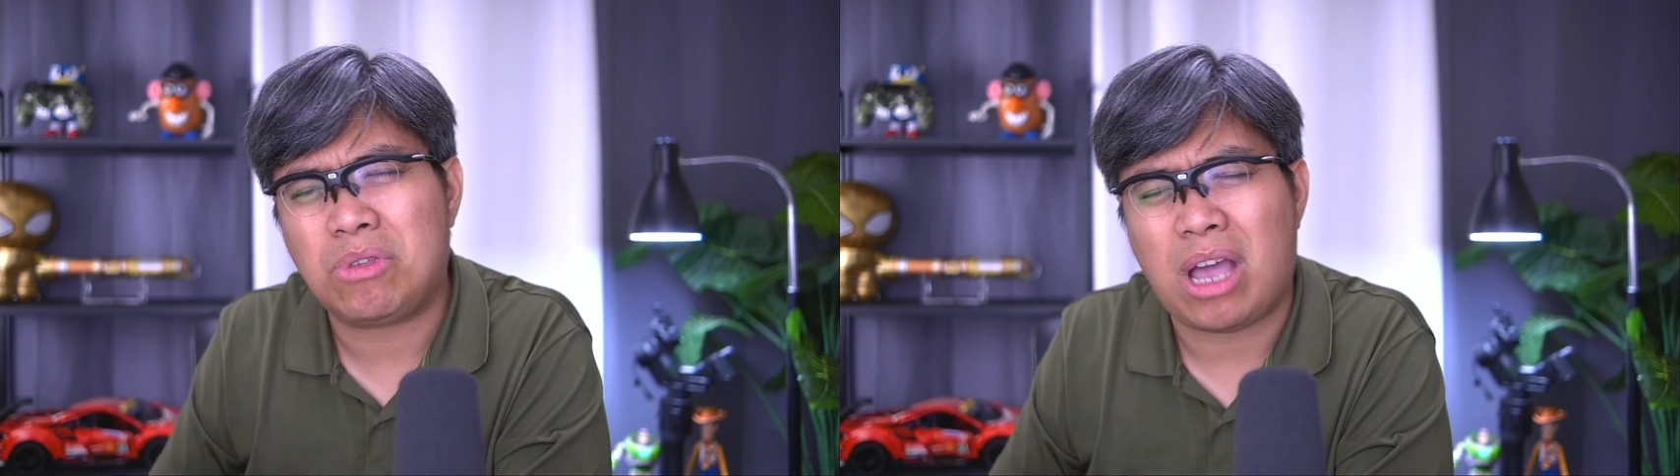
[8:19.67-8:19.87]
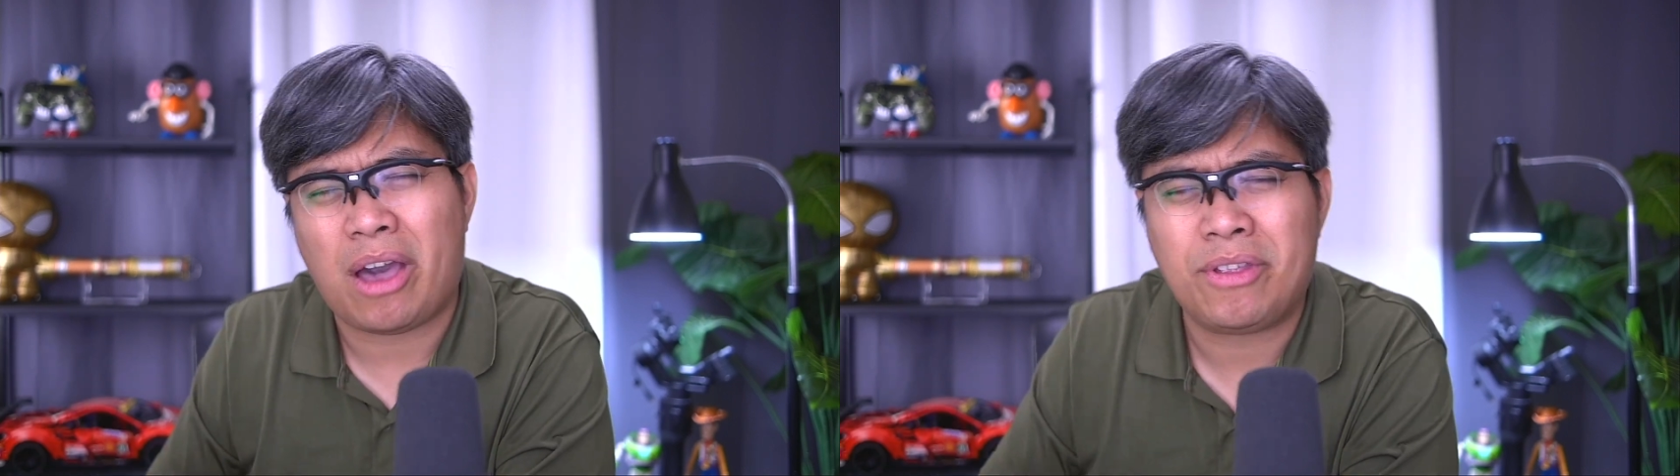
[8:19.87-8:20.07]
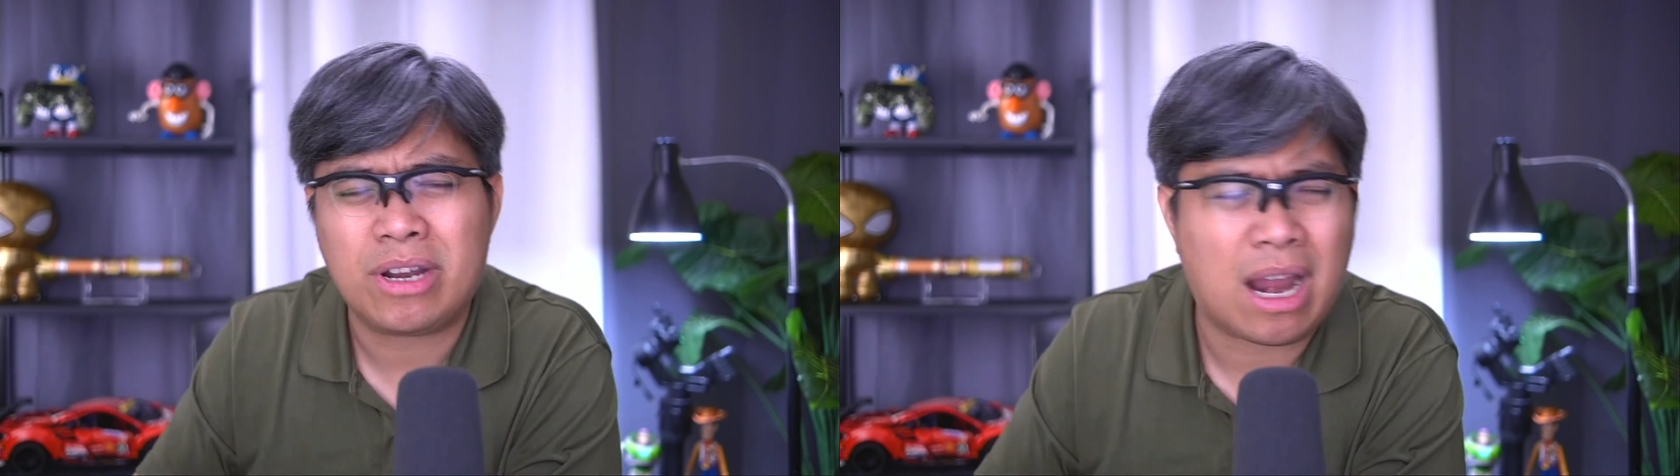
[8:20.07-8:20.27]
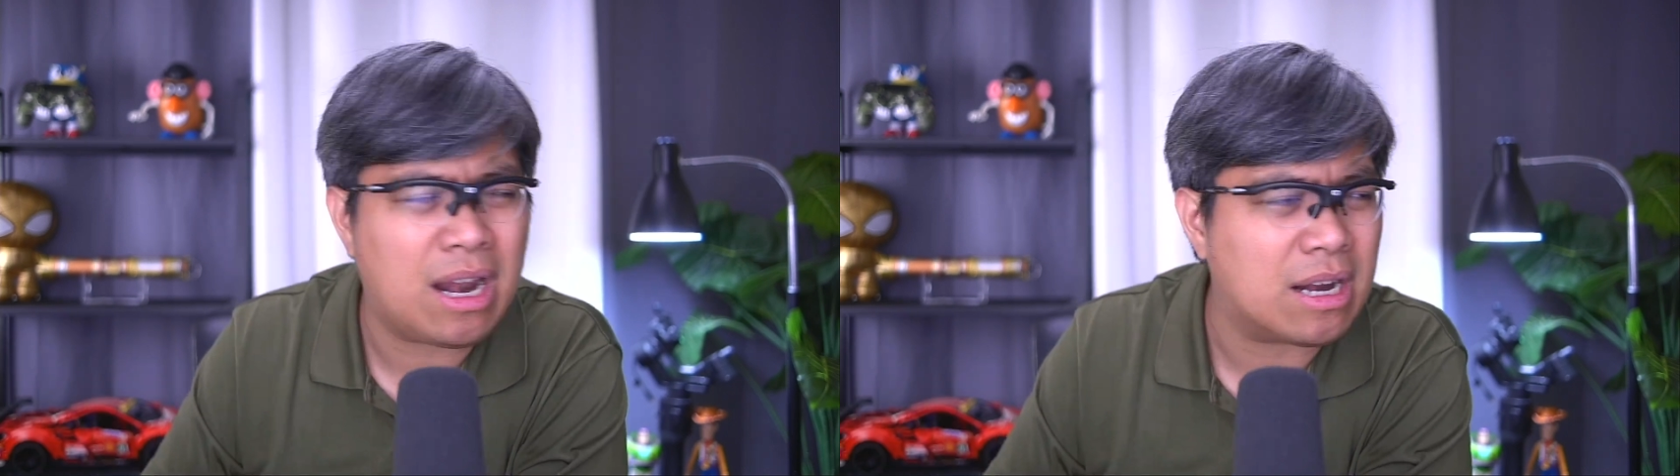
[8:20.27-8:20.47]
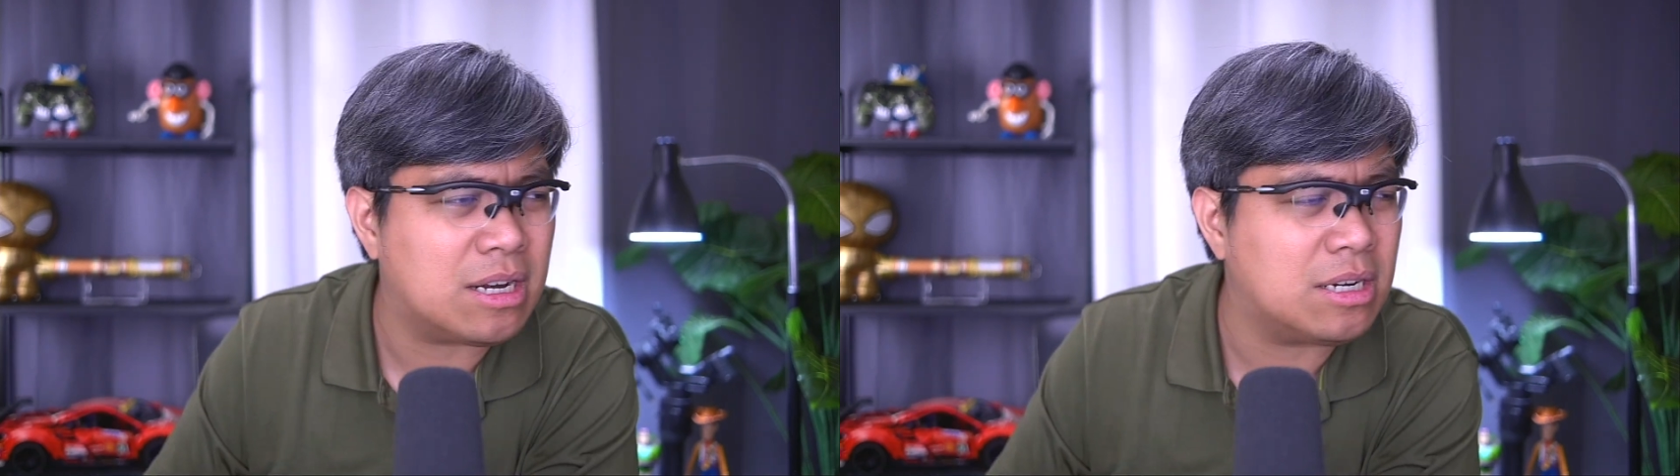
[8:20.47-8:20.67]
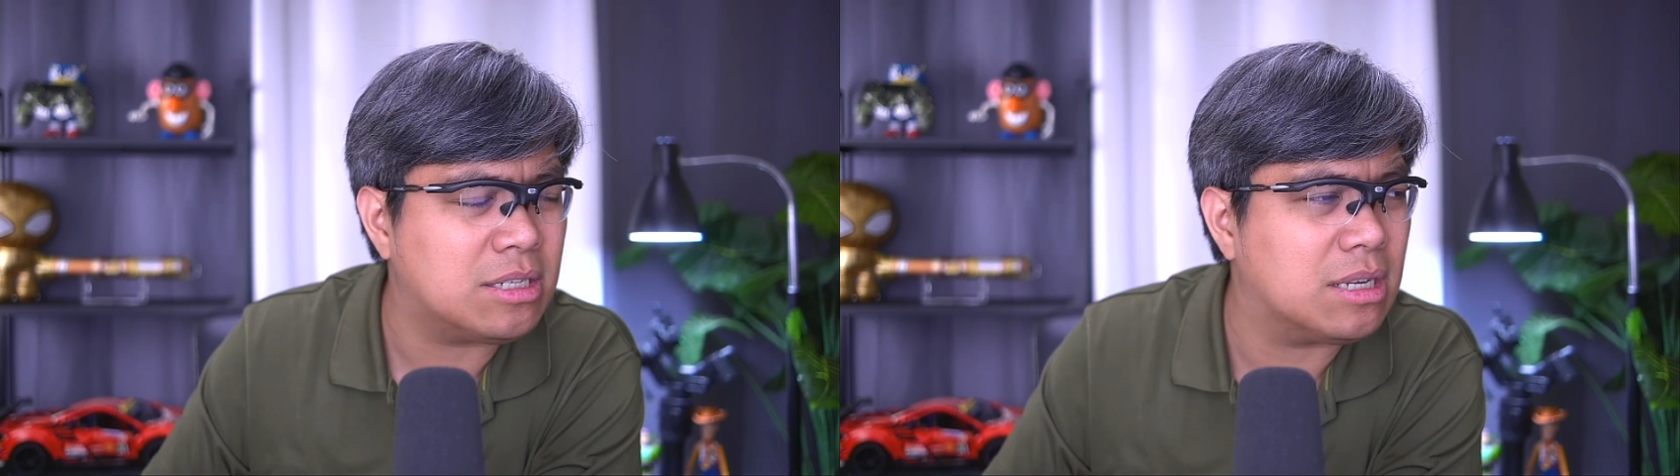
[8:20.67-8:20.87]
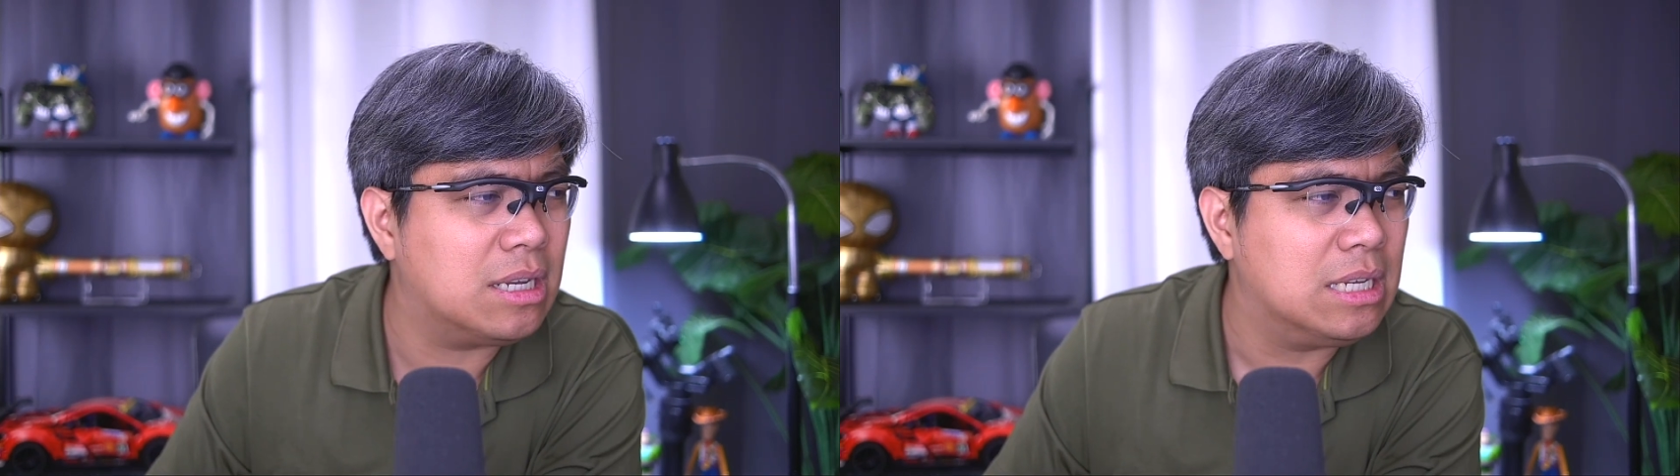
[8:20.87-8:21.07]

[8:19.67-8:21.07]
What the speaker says: with other characters.